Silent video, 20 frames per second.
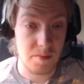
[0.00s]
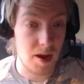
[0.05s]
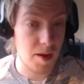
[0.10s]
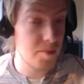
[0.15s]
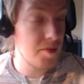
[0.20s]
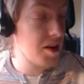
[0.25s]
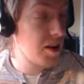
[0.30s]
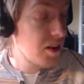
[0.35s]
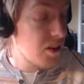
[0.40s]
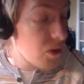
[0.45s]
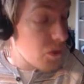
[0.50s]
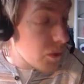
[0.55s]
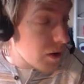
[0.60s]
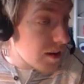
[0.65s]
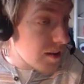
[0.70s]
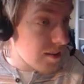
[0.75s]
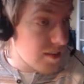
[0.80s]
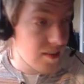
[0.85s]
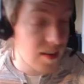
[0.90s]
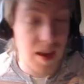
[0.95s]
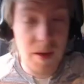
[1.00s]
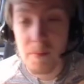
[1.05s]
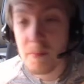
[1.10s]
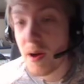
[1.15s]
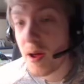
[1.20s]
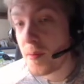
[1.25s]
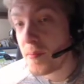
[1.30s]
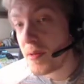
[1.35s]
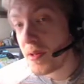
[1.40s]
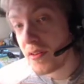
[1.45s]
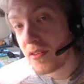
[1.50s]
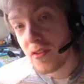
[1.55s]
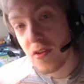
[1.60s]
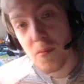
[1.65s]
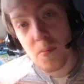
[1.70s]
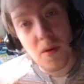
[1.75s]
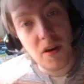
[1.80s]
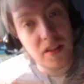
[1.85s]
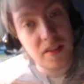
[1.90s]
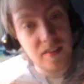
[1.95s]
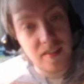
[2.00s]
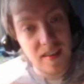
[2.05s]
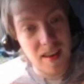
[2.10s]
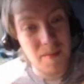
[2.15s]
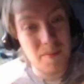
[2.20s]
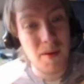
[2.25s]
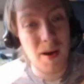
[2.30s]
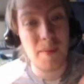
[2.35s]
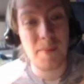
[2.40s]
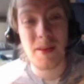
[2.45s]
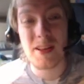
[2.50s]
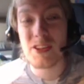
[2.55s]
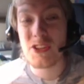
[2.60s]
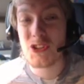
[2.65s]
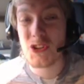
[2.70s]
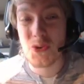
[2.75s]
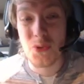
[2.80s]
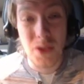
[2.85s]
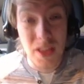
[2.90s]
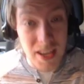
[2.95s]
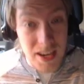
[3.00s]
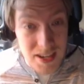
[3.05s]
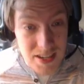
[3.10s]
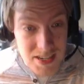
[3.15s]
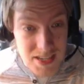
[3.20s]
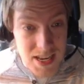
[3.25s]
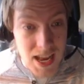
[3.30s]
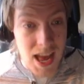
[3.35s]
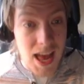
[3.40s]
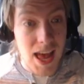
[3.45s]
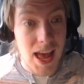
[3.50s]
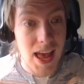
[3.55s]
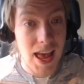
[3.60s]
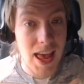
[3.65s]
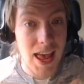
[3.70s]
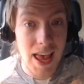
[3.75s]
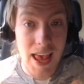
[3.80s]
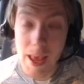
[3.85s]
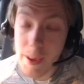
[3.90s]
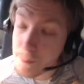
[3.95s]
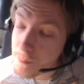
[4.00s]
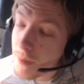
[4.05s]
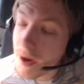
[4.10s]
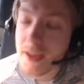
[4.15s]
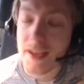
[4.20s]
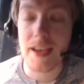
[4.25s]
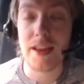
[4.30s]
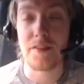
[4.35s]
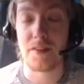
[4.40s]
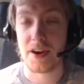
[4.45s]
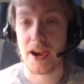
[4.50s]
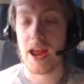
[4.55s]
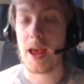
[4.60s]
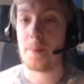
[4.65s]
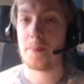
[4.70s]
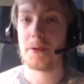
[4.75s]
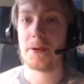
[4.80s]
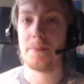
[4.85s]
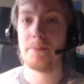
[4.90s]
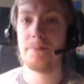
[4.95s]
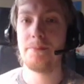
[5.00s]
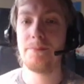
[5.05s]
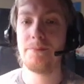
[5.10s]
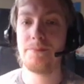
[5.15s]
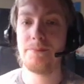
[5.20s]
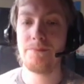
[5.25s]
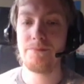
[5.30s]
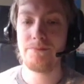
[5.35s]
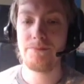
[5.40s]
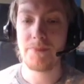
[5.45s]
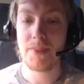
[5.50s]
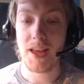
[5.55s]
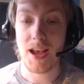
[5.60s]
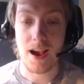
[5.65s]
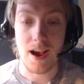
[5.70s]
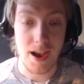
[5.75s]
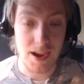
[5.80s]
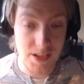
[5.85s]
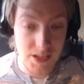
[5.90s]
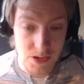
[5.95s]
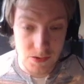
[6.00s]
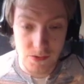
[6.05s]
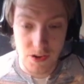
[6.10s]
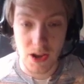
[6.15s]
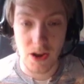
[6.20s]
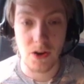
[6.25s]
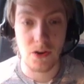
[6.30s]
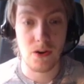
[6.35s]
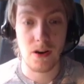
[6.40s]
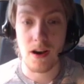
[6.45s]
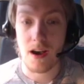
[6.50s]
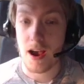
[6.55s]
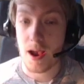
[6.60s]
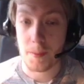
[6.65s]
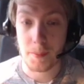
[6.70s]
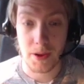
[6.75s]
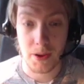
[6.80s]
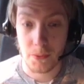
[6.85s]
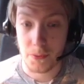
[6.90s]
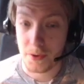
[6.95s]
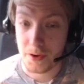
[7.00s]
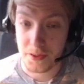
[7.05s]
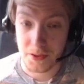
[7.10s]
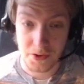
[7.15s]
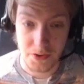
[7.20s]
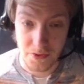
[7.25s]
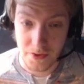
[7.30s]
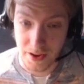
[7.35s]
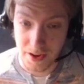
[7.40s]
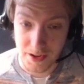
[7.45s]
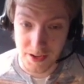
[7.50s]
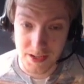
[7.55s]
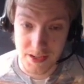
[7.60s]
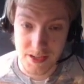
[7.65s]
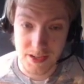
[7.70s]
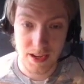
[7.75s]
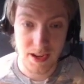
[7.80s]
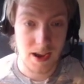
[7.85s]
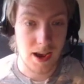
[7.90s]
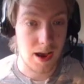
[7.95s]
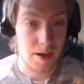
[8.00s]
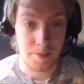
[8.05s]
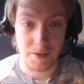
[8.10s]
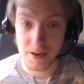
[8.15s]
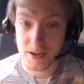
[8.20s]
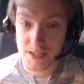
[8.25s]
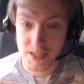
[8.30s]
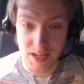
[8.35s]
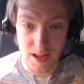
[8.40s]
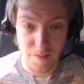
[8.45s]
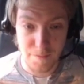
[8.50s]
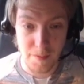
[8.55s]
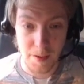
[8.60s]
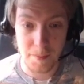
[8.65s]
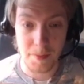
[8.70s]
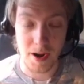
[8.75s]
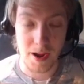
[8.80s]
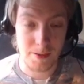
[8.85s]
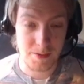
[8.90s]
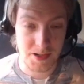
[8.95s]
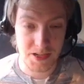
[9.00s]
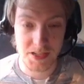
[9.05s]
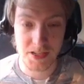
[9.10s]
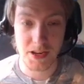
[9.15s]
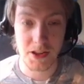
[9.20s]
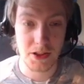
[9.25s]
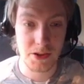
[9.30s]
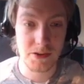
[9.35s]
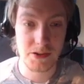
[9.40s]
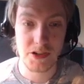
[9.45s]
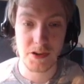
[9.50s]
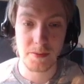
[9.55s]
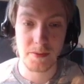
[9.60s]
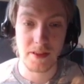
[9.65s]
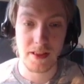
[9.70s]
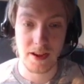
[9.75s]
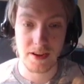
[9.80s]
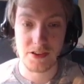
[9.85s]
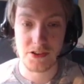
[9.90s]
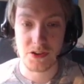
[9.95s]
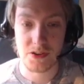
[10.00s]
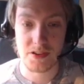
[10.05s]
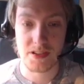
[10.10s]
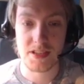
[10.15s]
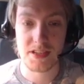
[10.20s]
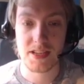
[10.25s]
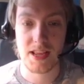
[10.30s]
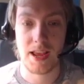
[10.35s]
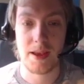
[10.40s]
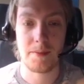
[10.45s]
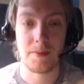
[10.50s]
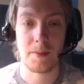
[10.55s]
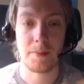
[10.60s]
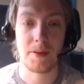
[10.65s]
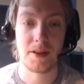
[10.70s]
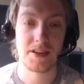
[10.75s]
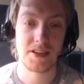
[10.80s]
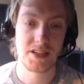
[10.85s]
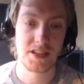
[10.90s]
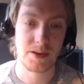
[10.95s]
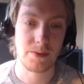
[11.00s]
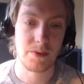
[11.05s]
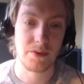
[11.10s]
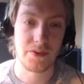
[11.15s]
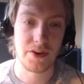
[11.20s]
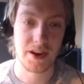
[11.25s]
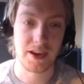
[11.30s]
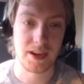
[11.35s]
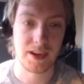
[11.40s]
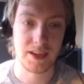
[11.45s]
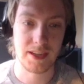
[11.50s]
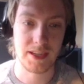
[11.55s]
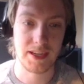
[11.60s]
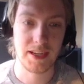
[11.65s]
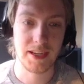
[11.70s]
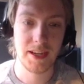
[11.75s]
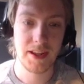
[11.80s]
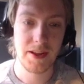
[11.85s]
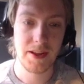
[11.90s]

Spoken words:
might be in 2 weeks, it might be in 2 months, it might be in 2 years, it might never happen. I don't know. I'm not one of the creators. I'm not a staff member. I'm just a YouTuber that enjoys this game, that plays it somewhat regularly,